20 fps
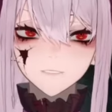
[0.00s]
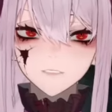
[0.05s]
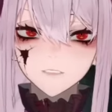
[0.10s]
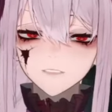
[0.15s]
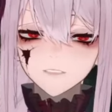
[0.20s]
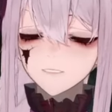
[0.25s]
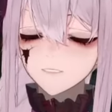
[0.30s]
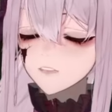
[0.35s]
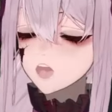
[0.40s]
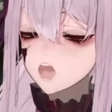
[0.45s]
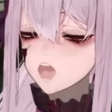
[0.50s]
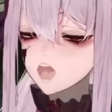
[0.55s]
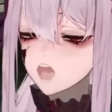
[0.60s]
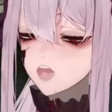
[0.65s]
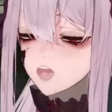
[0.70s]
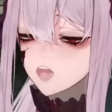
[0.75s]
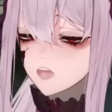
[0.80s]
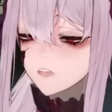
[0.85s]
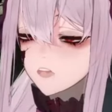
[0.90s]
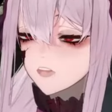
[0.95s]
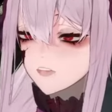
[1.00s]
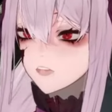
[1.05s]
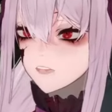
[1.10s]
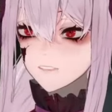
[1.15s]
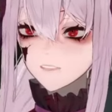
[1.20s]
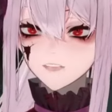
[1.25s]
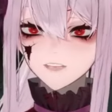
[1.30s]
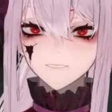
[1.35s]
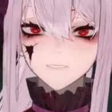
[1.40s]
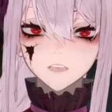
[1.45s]
Oh, I don't have
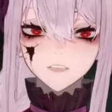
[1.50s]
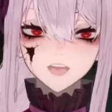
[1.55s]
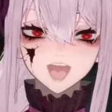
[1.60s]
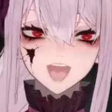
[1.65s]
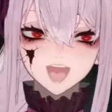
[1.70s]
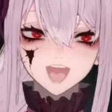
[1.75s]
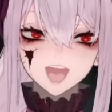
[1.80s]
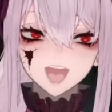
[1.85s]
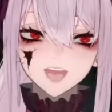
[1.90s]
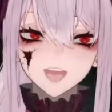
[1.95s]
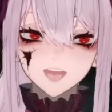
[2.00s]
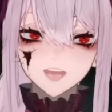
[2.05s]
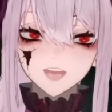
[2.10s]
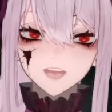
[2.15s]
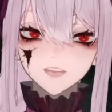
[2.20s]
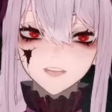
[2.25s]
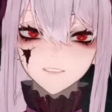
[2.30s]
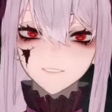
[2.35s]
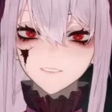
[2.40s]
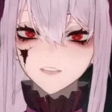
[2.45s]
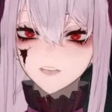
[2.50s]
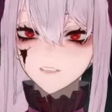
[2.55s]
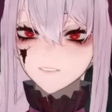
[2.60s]
enough iron!